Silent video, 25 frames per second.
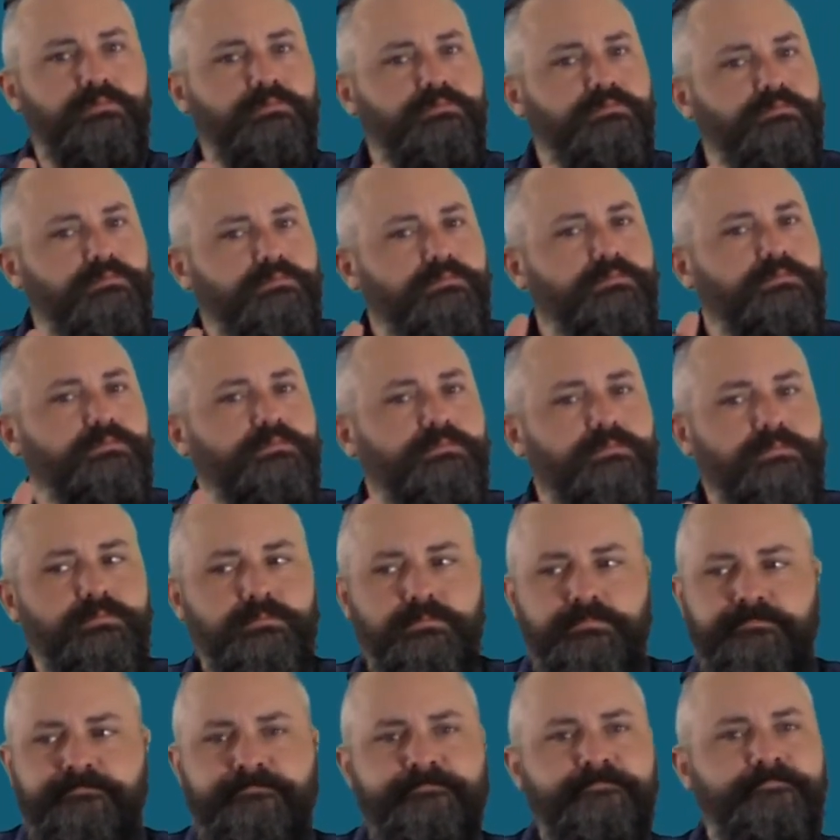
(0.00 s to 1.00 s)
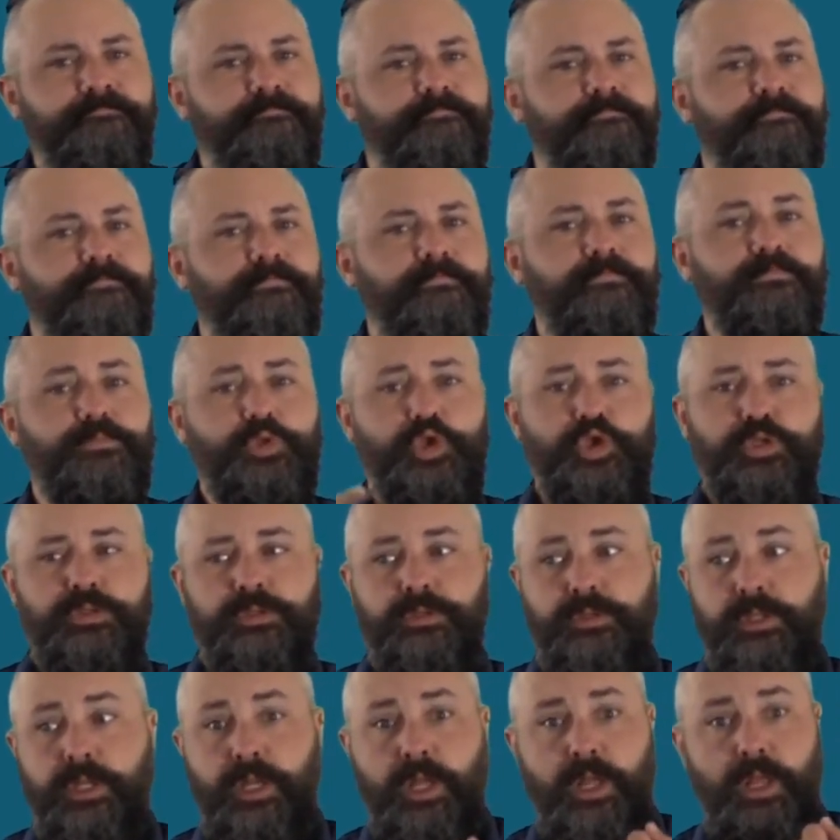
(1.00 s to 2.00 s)
as they may have a higher risk
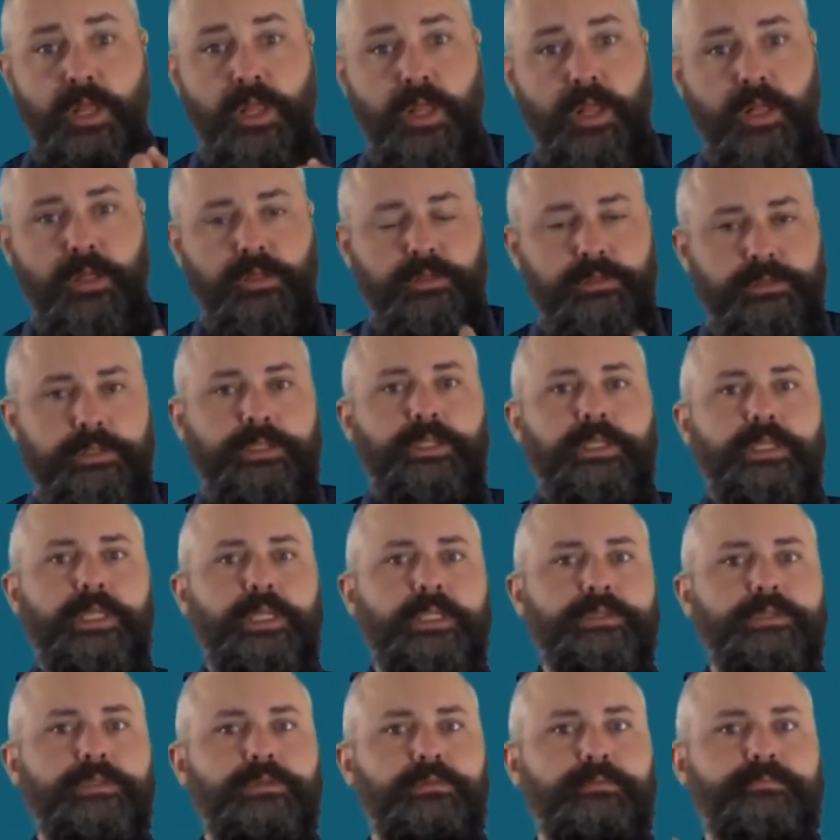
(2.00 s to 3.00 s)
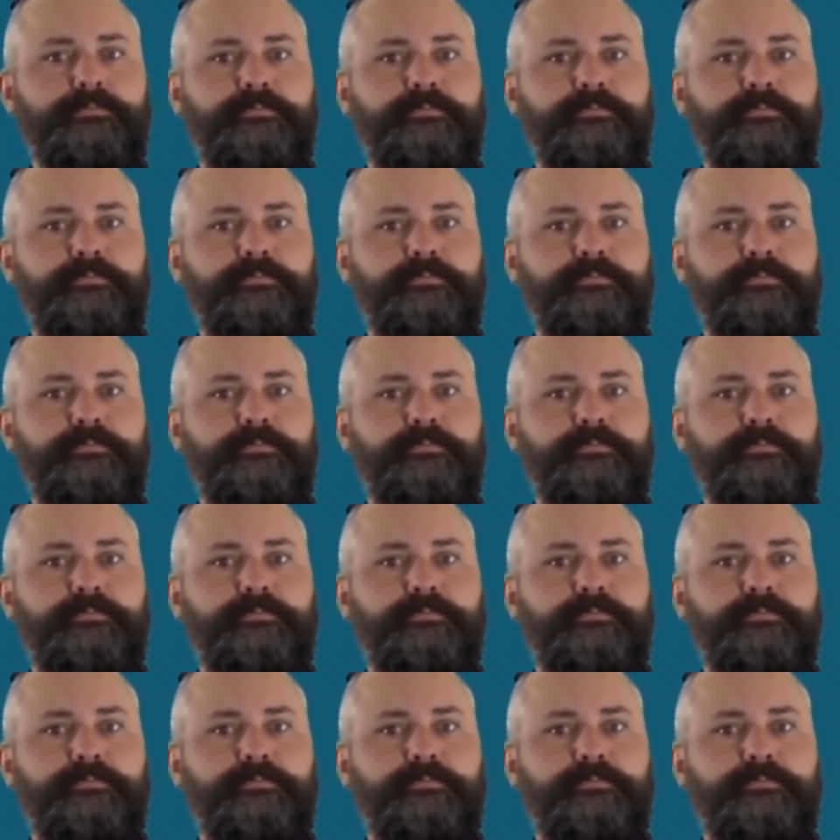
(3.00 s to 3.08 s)
of contracting a virus.